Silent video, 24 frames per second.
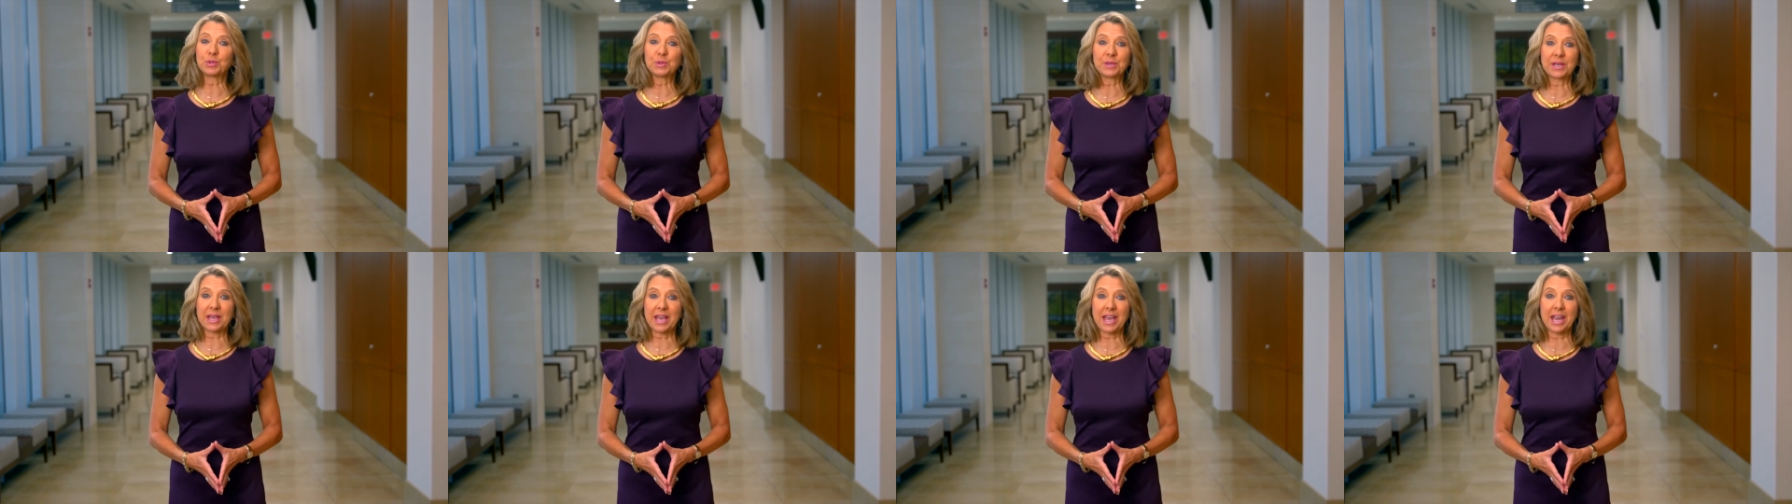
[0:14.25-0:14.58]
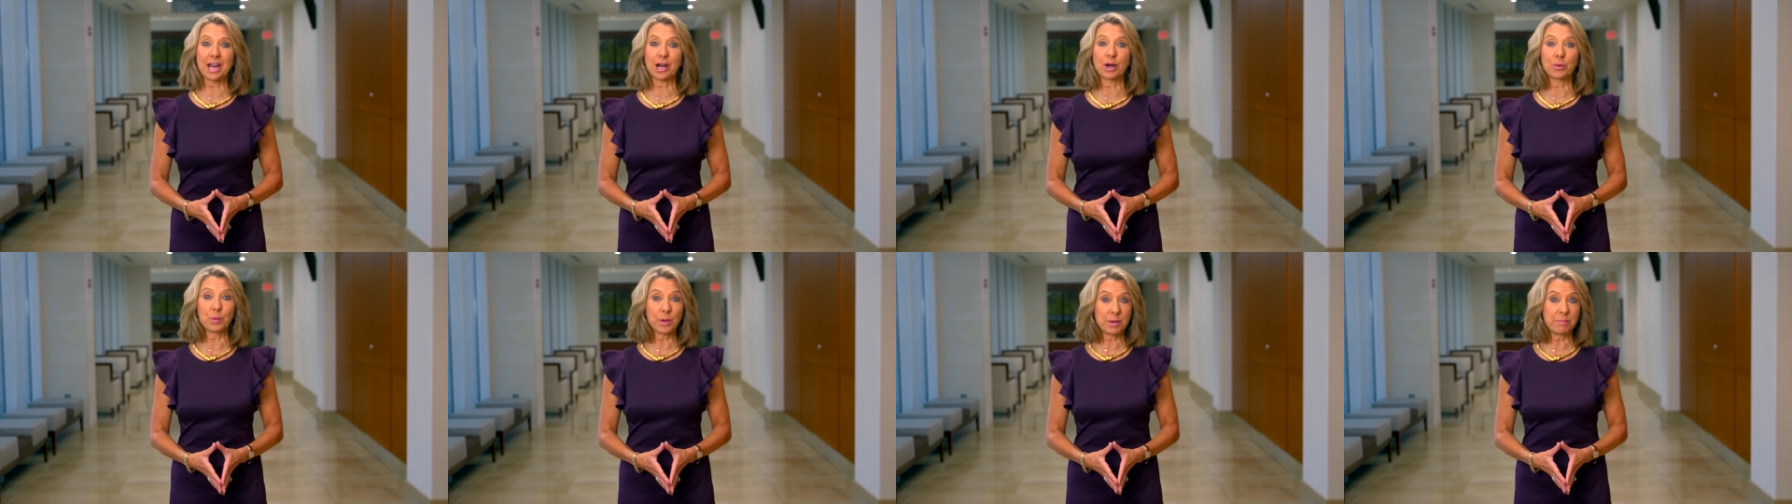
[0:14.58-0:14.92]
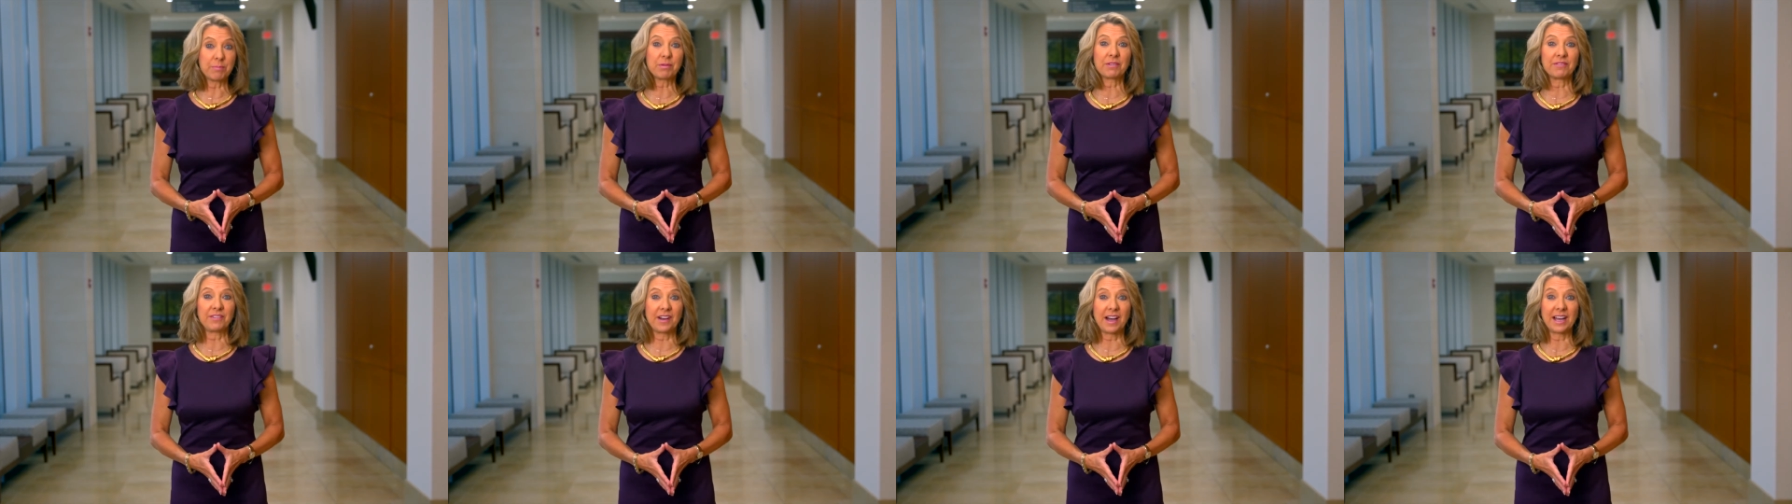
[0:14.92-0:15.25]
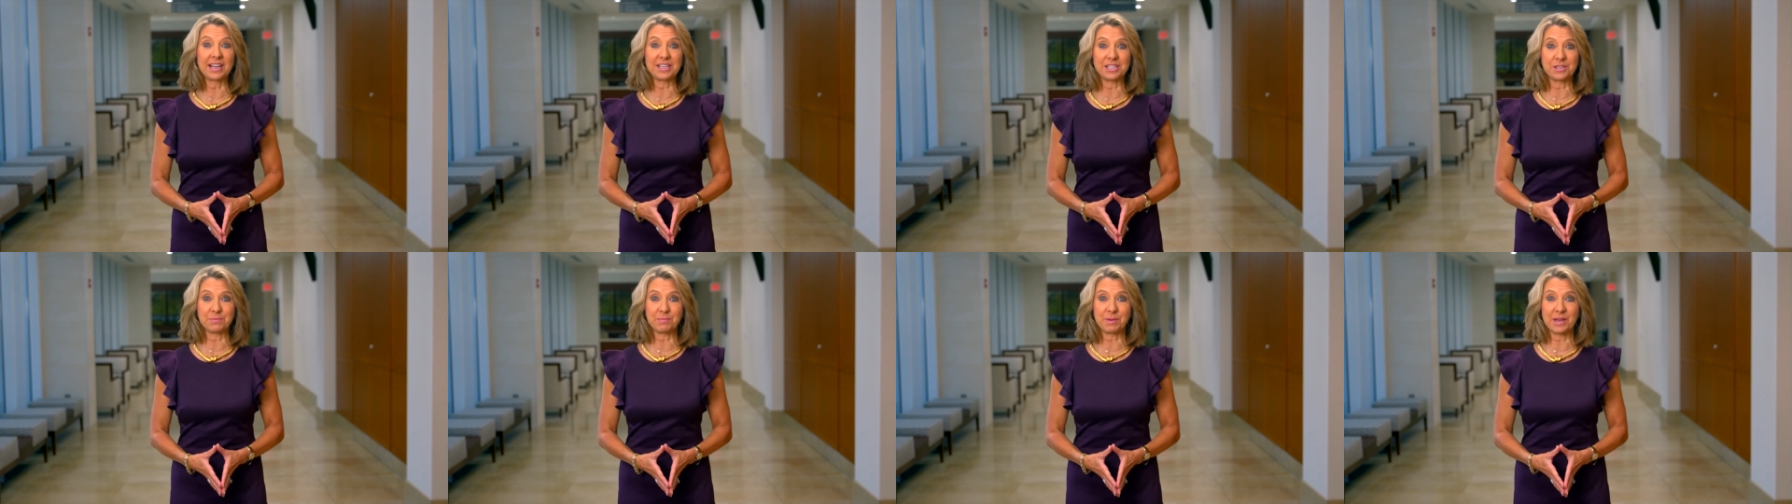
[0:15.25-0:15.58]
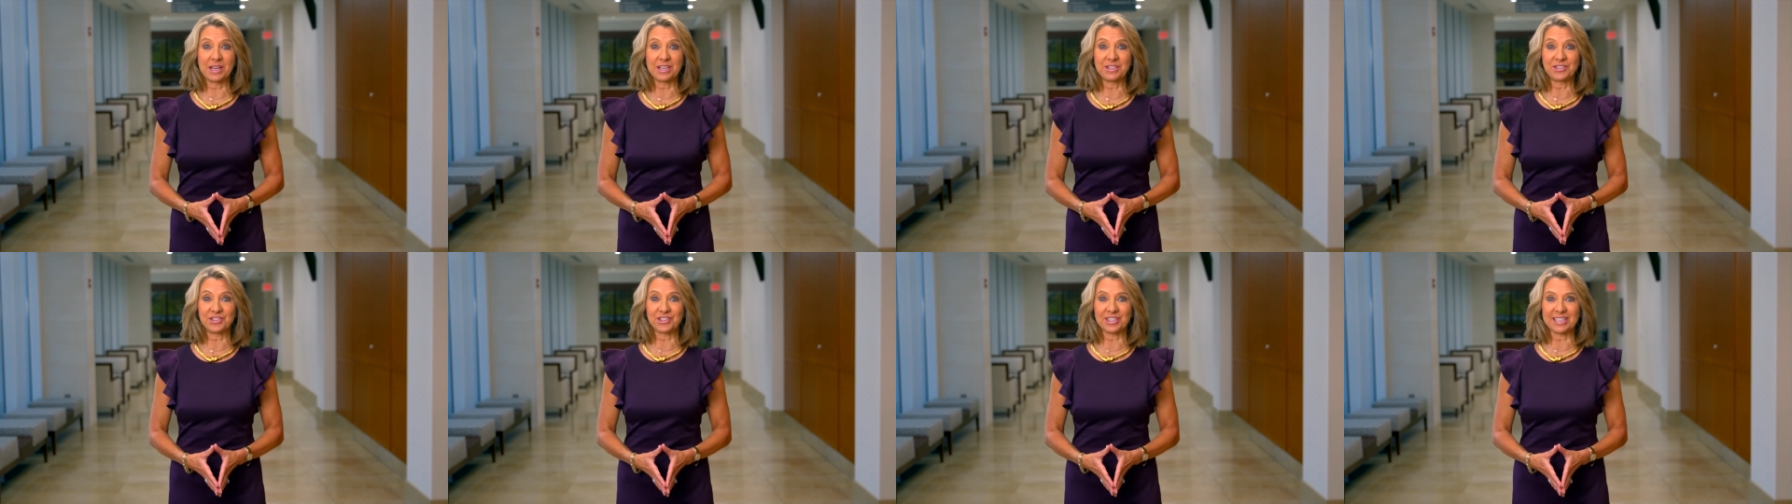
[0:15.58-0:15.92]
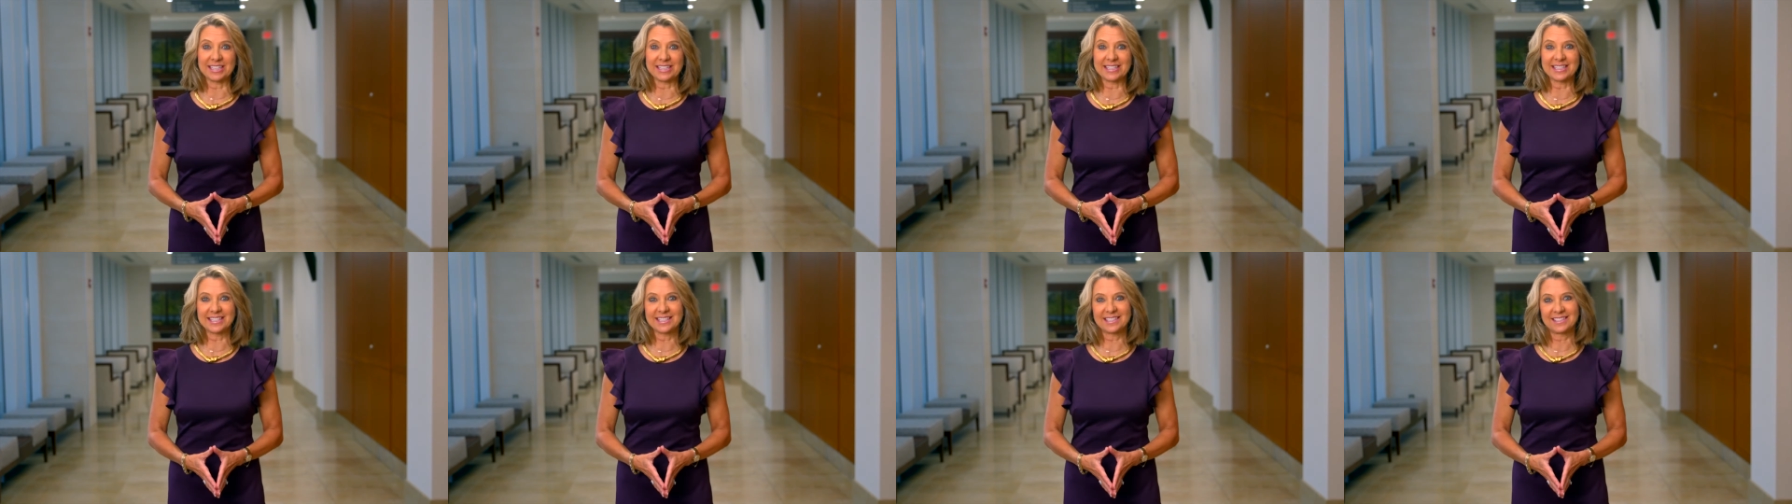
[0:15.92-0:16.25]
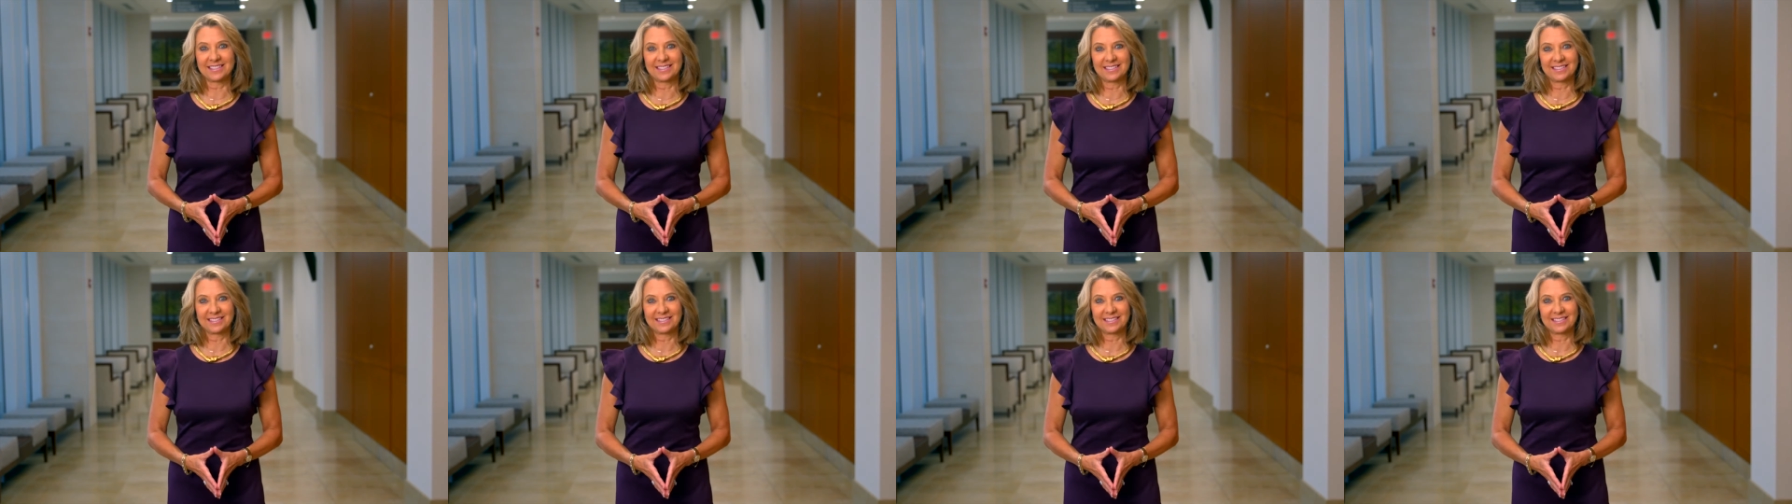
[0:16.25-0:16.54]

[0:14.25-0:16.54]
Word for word: care we provide to patients.